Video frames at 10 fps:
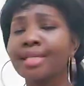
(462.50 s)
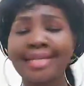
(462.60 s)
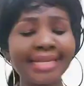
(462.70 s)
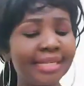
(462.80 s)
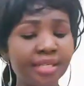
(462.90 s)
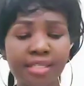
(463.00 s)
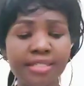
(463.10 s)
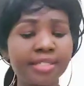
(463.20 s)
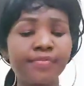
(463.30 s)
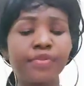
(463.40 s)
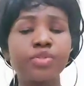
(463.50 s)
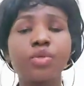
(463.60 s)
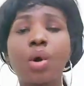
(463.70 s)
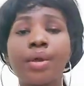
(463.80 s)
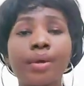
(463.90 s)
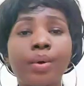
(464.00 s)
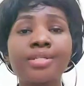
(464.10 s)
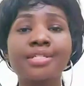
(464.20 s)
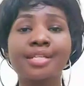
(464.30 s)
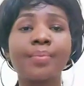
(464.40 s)
cleaning interviews going
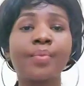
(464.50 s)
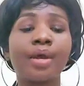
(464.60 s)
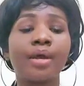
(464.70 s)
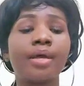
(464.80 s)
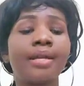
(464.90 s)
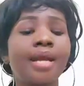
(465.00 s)
on somewhere.